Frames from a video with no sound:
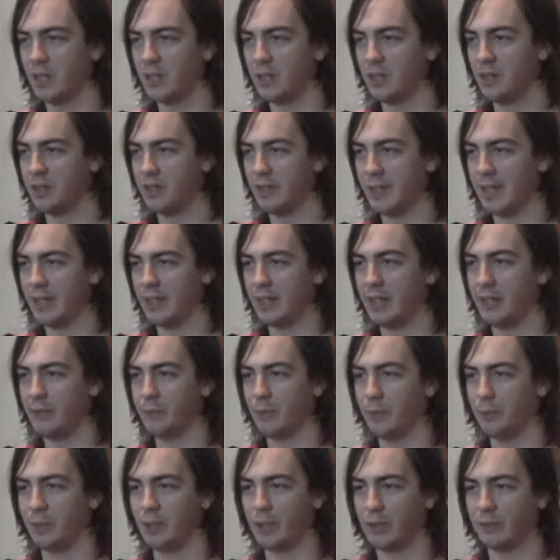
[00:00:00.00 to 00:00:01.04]
You know that lake
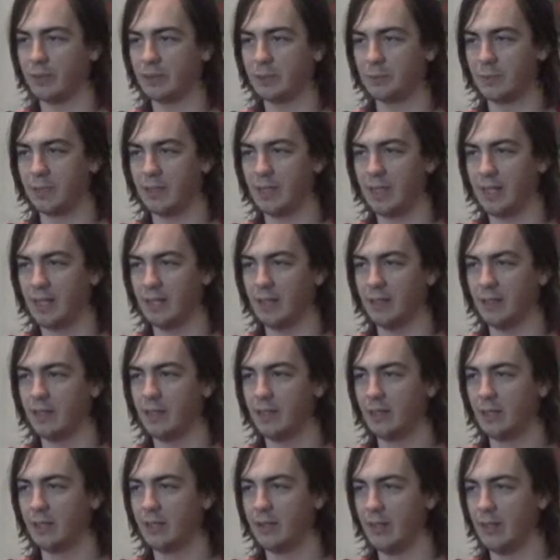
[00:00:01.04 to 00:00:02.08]
where we always play at?
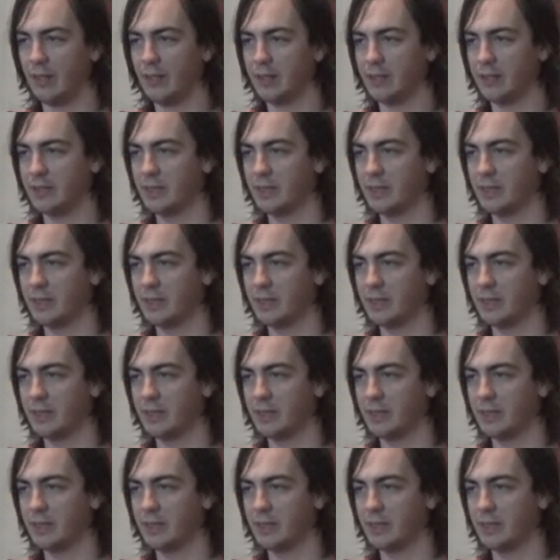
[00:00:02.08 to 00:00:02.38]
You know how they